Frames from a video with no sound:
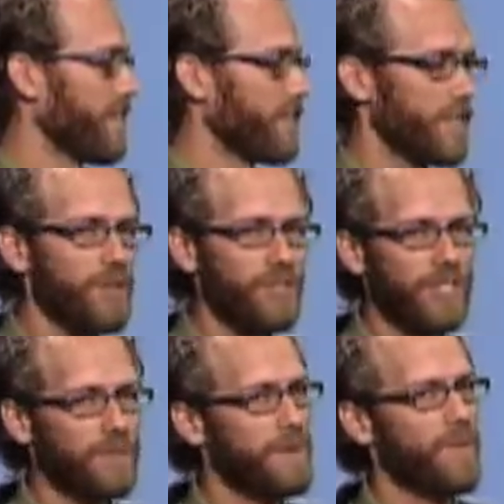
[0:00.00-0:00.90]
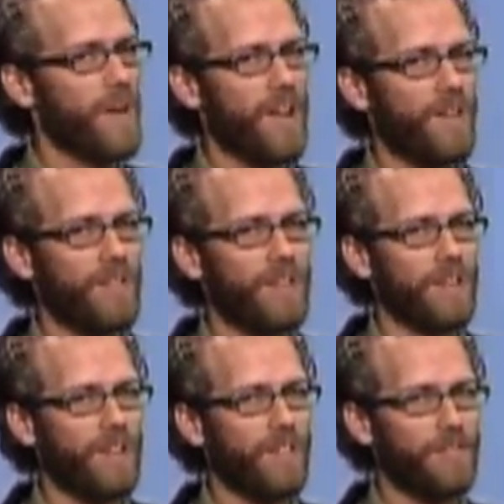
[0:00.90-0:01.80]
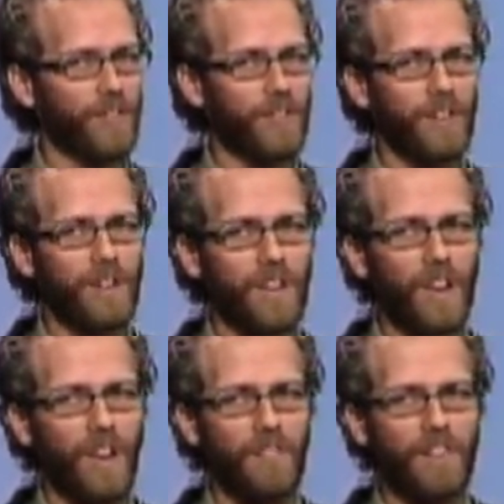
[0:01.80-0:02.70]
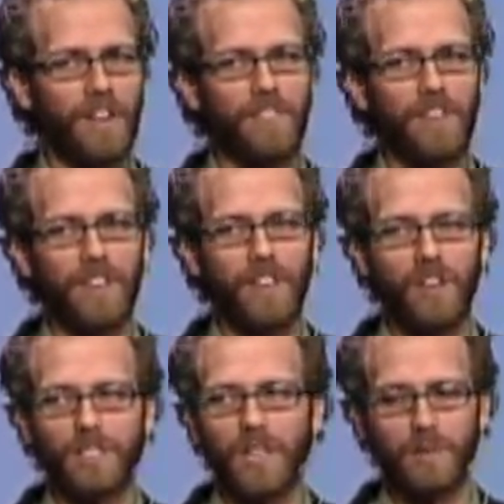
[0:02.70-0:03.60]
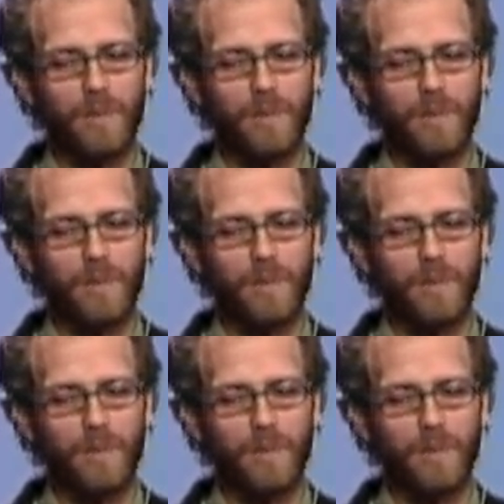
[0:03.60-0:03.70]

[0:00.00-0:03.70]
You see, music's been around for a very, very long time.